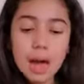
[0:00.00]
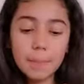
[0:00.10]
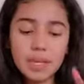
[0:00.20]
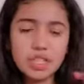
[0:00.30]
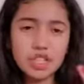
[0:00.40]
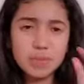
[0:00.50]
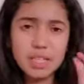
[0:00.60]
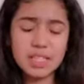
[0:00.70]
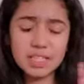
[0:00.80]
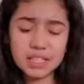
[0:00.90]
but just
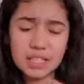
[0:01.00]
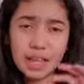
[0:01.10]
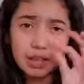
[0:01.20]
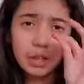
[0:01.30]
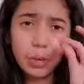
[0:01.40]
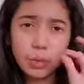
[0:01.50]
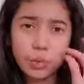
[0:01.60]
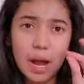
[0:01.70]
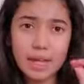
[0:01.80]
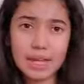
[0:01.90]
because I see like little
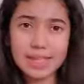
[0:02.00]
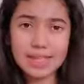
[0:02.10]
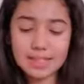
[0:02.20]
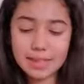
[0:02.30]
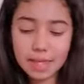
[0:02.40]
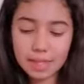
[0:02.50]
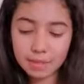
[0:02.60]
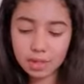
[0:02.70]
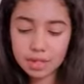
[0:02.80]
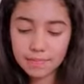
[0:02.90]
crackings
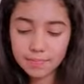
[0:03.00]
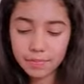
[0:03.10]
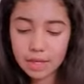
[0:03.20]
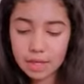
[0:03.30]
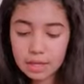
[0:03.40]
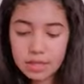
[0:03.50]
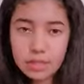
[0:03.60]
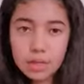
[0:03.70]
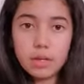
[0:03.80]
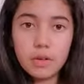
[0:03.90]
things on it.
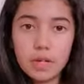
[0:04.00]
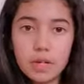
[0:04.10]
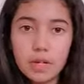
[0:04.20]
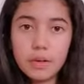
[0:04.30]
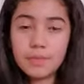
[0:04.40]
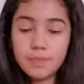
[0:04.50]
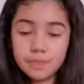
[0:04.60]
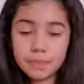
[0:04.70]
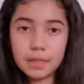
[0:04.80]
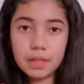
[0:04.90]
So, um,
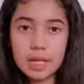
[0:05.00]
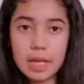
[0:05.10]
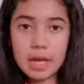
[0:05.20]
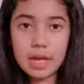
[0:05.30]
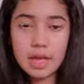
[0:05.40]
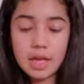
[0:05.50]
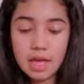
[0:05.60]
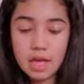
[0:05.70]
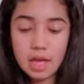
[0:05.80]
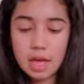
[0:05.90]
yeah.
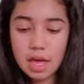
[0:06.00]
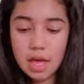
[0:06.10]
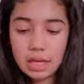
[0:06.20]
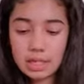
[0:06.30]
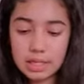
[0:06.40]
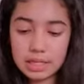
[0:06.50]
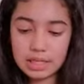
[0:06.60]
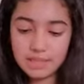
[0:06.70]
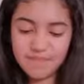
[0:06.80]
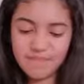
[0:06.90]
And
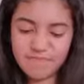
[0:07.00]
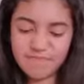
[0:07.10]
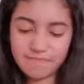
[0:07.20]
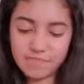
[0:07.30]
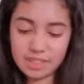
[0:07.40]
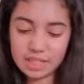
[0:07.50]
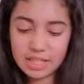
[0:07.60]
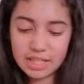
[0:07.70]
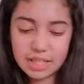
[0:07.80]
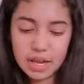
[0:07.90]

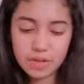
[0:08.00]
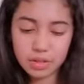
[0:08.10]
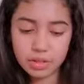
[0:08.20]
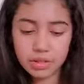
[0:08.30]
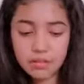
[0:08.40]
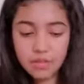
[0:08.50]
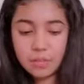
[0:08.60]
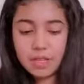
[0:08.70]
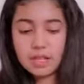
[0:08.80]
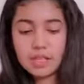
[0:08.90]
this is how it looks like
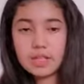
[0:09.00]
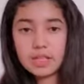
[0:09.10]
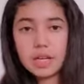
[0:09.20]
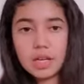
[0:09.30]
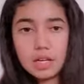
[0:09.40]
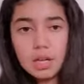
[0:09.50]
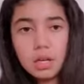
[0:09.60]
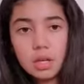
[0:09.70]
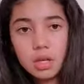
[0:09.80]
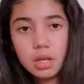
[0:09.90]
from the inside.
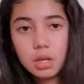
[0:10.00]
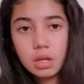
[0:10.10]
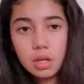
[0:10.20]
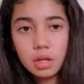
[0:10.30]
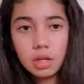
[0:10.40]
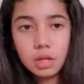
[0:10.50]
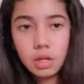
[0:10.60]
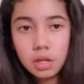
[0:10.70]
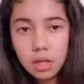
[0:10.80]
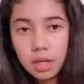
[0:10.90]

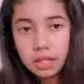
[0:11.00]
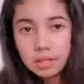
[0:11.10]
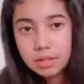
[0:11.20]
It,